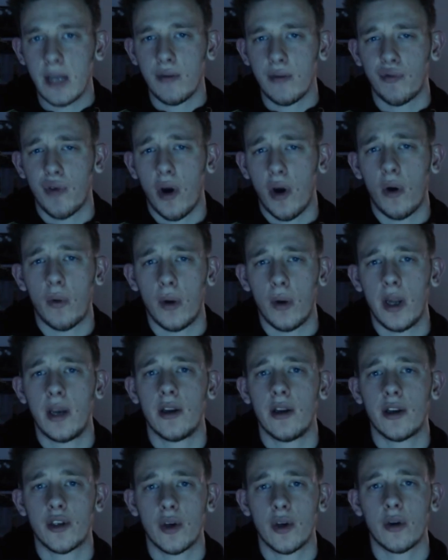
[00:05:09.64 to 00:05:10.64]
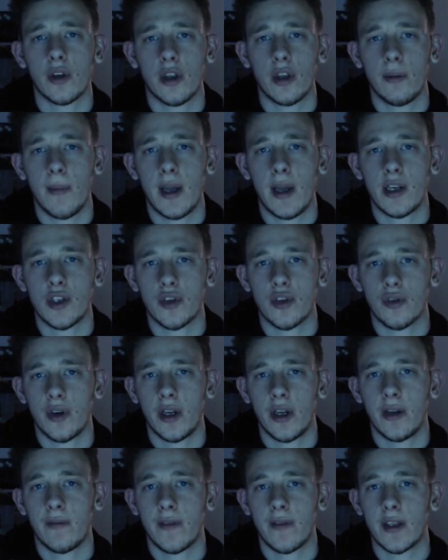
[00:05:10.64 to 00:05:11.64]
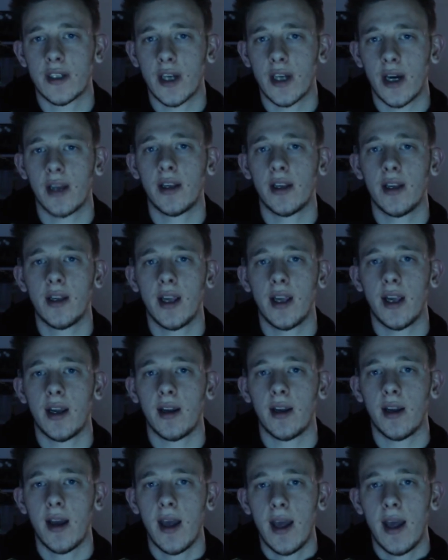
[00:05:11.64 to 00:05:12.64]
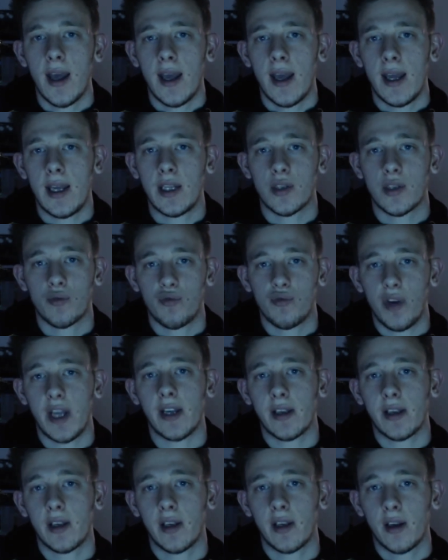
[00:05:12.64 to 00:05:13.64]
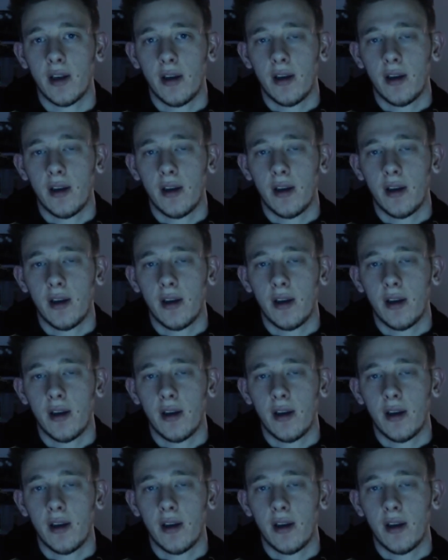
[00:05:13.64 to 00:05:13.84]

key role in the documentary of the Tiger King is Rick